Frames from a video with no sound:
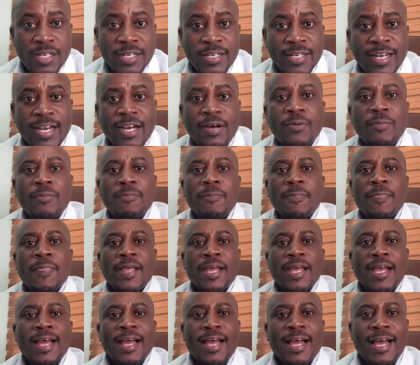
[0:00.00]
Now,
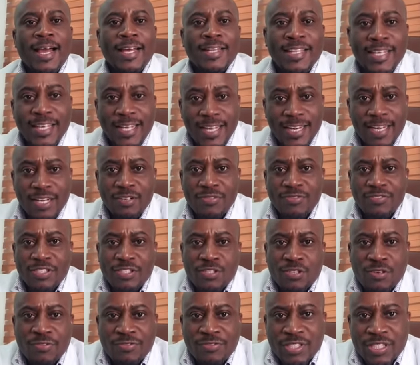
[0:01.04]
at the end of this
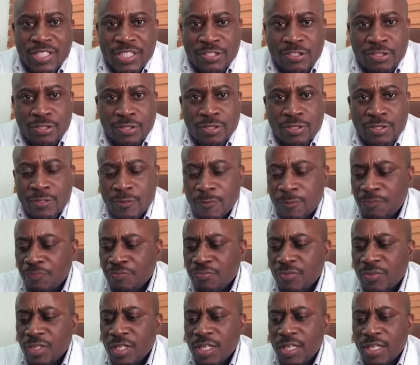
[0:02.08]
conversation,
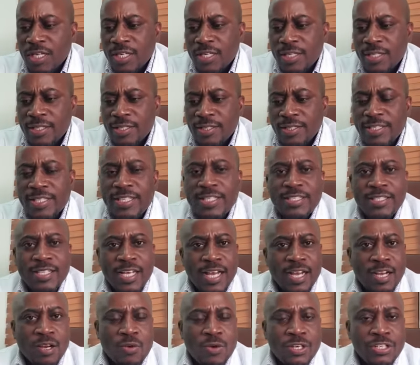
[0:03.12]
these
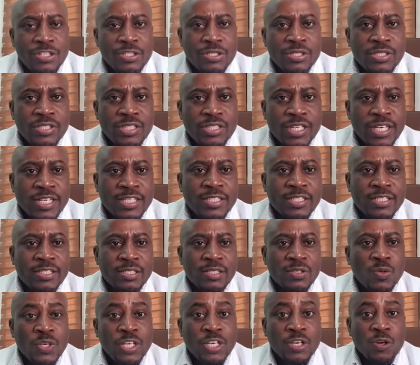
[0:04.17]
are questions that
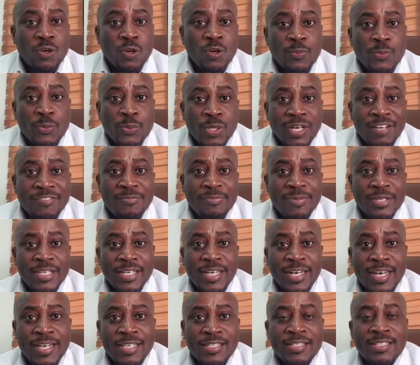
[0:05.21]
we hope will have been
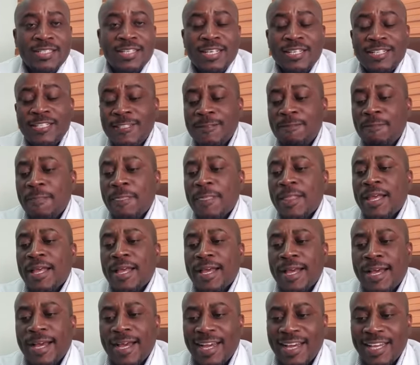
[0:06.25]
answered,
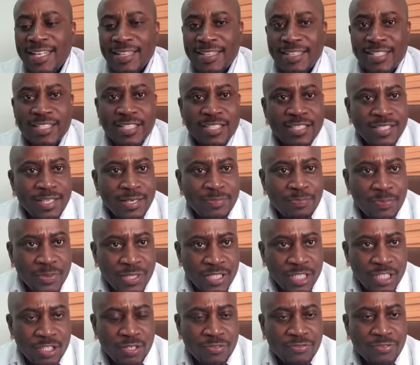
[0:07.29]
and this is the
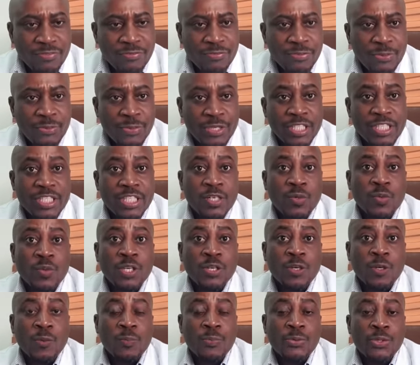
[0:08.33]
pieces of information we
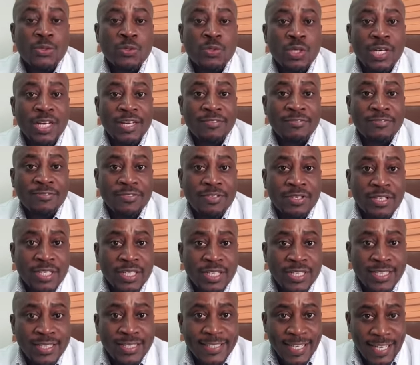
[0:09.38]
hope you will have
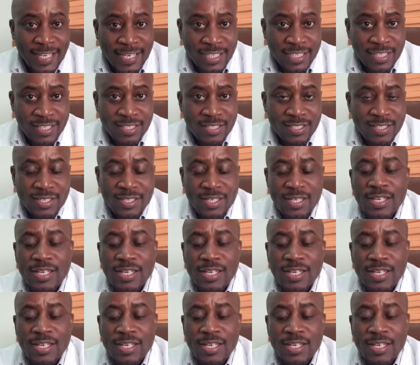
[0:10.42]
gained,